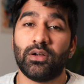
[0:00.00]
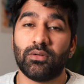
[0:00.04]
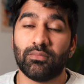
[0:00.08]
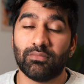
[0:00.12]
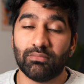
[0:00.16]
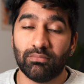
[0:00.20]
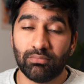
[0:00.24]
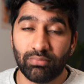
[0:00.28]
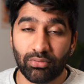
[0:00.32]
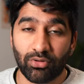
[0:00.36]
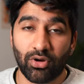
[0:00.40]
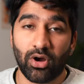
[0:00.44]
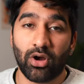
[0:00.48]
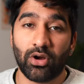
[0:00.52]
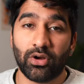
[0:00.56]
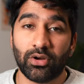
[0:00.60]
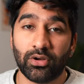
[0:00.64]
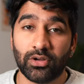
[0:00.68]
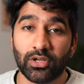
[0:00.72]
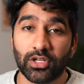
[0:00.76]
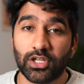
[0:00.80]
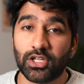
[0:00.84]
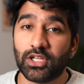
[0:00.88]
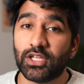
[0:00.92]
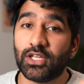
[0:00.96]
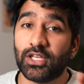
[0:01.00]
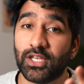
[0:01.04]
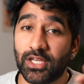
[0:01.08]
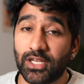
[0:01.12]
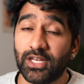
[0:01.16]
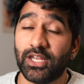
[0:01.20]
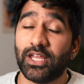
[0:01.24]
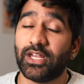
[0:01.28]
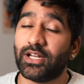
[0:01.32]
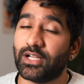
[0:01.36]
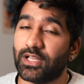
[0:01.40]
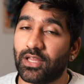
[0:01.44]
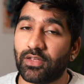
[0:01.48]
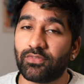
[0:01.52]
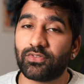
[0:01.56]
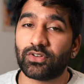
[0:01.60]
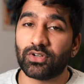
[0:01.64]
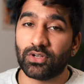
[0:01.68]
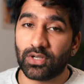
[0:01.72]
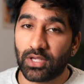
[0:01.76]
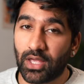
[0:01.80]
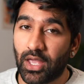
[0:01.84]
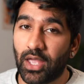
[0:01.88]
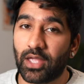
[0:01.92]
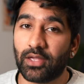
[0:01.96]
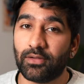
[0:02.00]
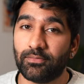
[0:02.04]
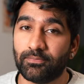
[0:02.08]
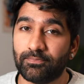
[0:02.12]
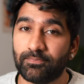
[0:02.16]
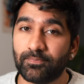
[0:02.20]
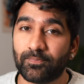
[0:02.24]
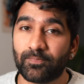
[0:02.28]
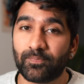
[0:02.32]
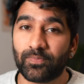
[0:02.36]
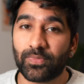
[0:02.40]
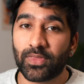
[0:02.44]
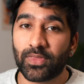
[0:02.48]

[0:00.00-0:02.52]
bro, you need to lift your game.